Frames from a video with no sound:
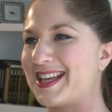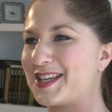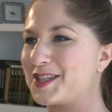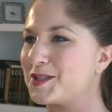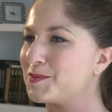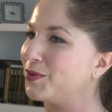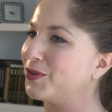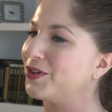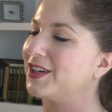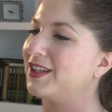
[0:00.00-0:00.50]

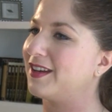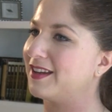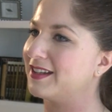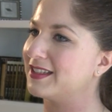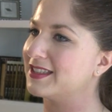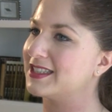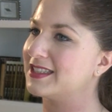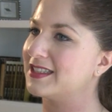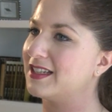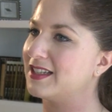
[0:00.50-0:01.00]
explored a lot
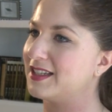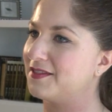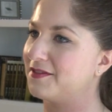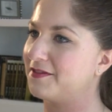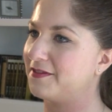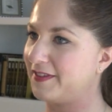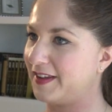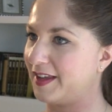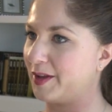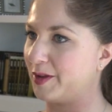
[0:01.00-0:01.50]
in
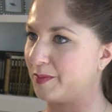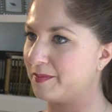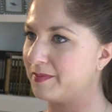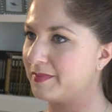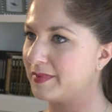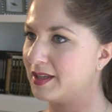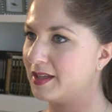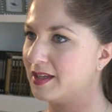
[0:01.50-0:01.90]
film,